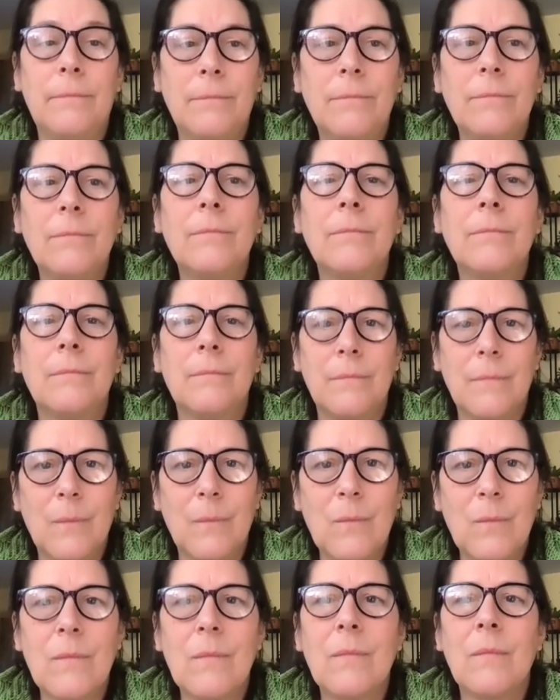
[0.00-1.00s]
that students
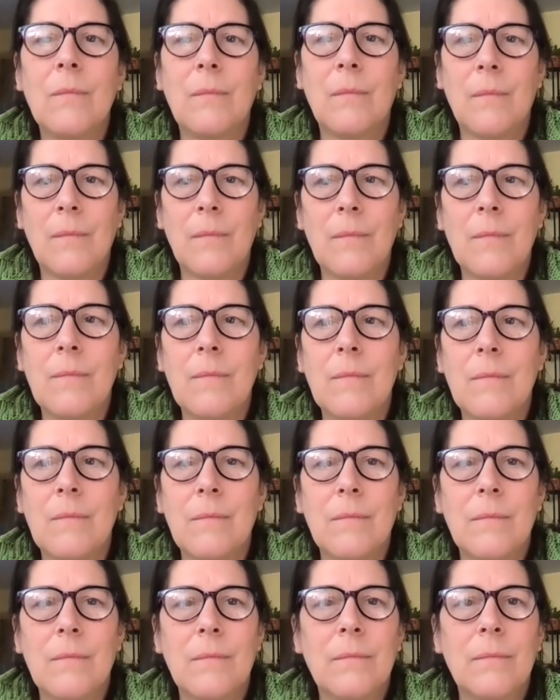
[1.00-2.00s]
even can take part in that
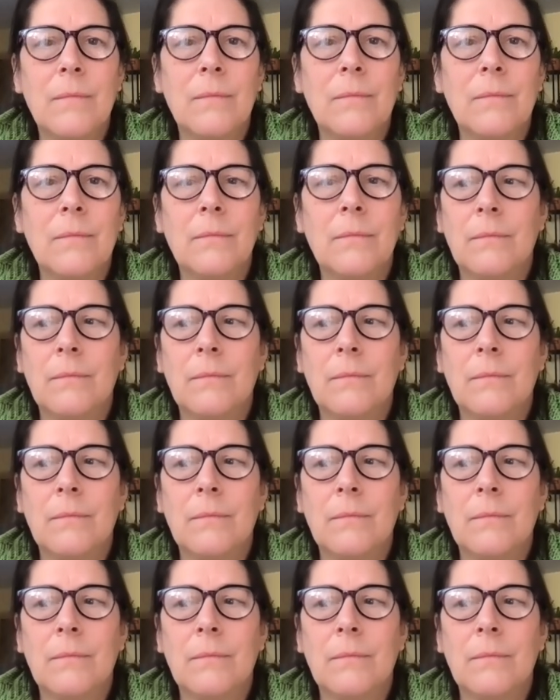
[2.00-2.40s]
through the